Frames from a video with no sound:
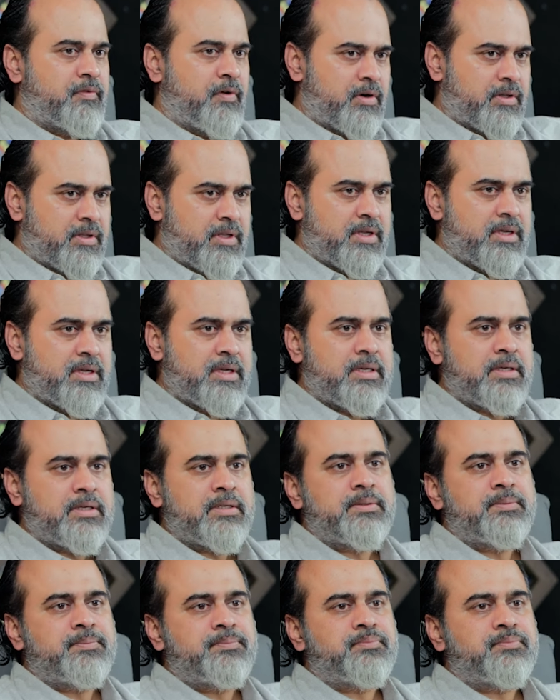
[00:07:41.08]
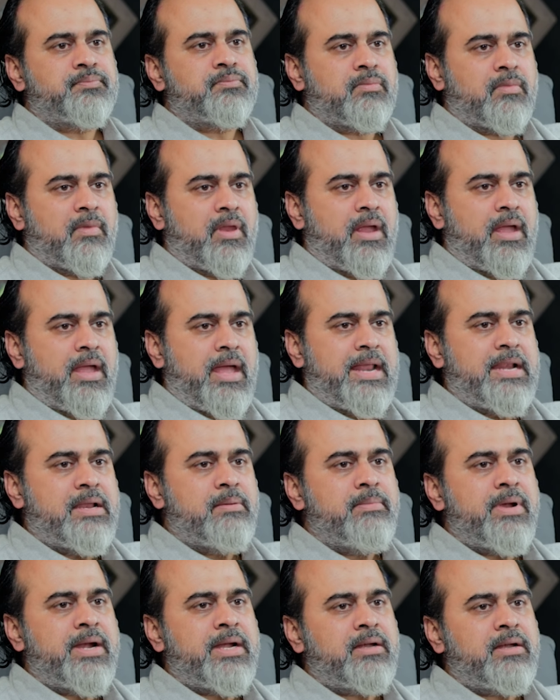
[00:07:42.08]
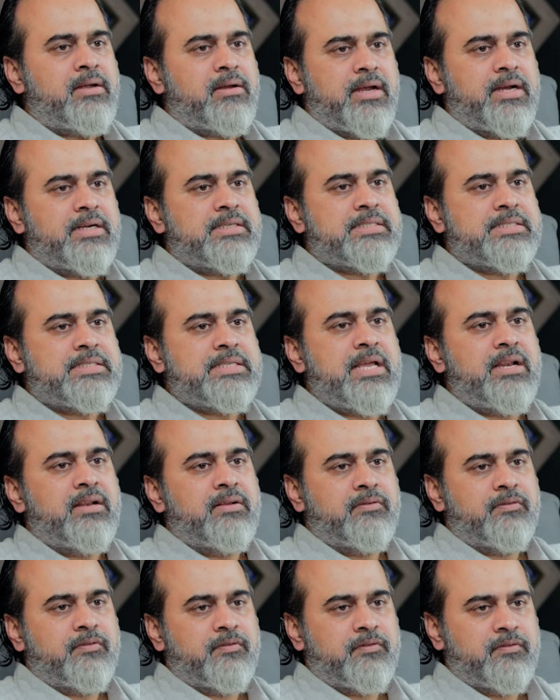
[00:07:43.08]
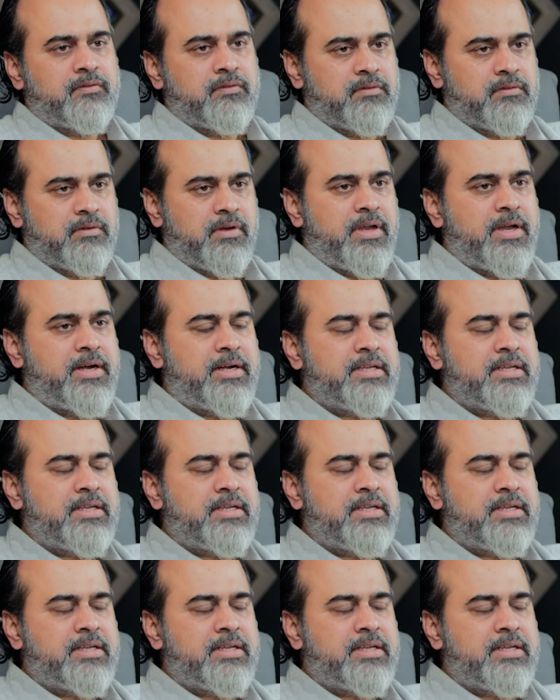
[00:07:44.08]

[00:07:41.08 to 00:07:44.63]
For the element itself,